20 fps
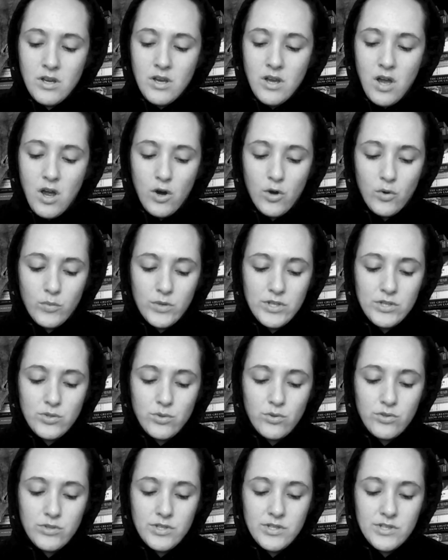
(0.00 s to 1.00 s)
Our
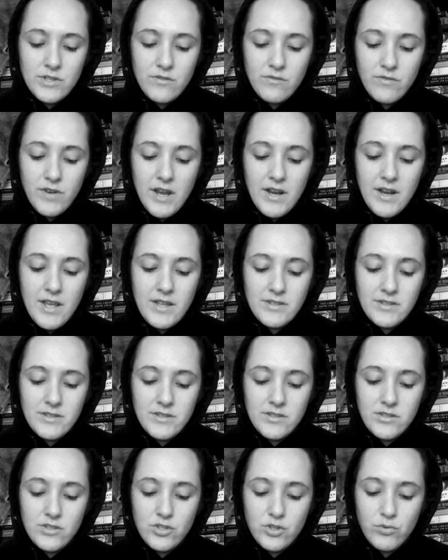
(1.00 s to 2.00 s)
resources and finances
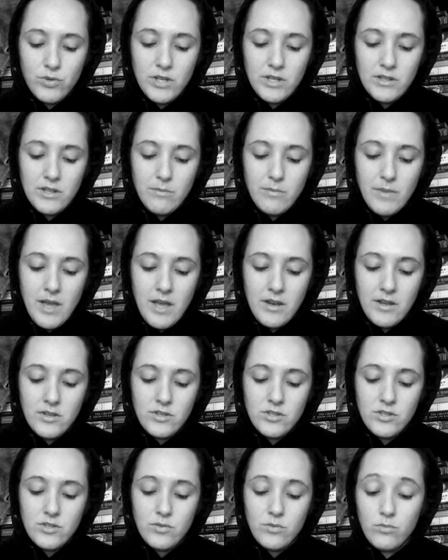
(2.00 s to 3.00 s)
discreetly
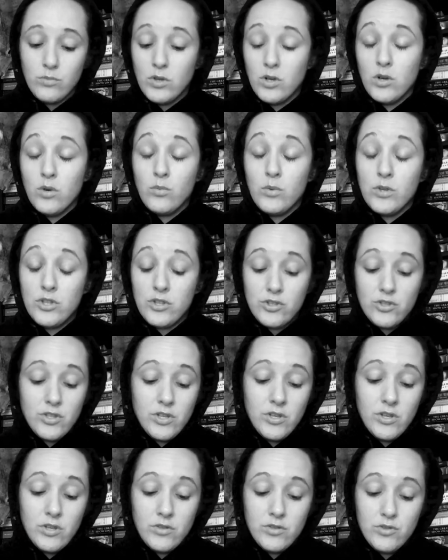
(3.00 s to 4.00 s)
managed. Well, we just did
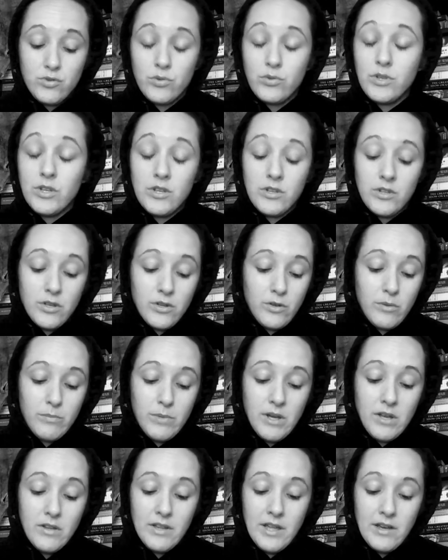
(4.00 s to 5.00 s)
a trillion dollar
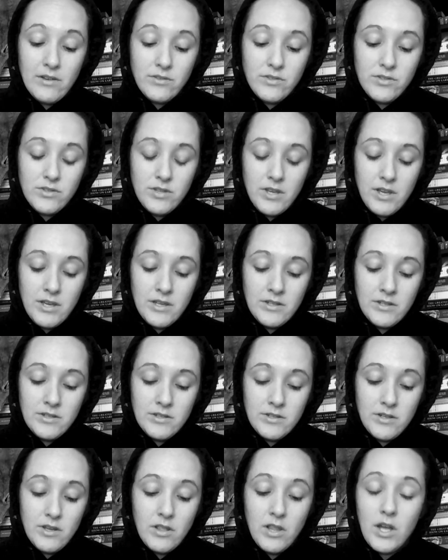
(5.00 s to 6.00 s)
bailouts, and
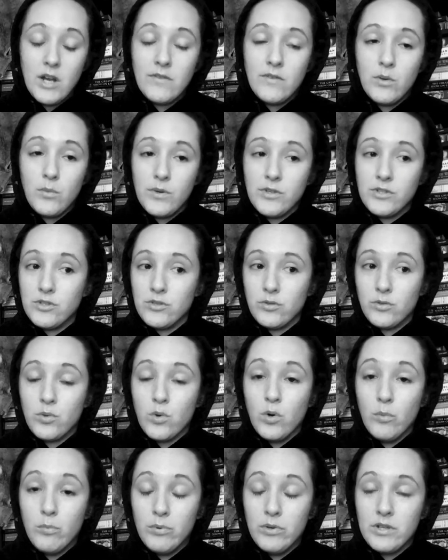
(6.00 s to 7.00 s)
a lot of it went to
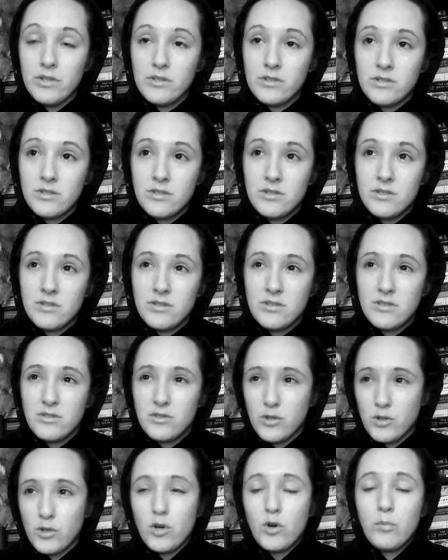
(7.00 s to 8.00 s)
corporates, to
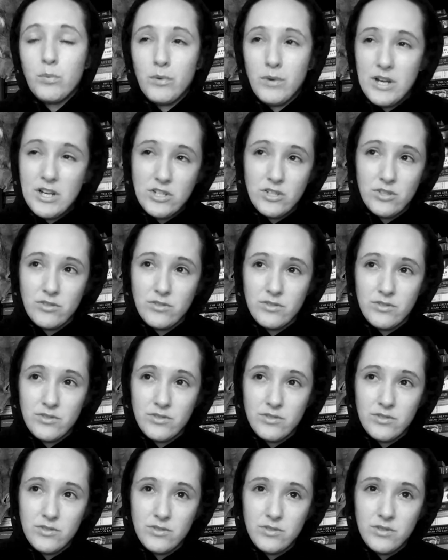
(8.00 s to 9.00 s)

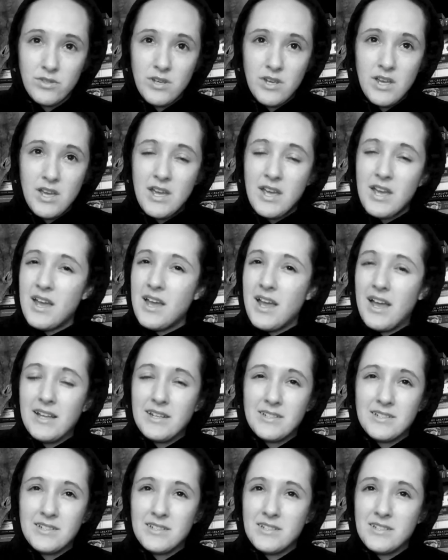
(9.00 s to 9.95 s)
corporations, and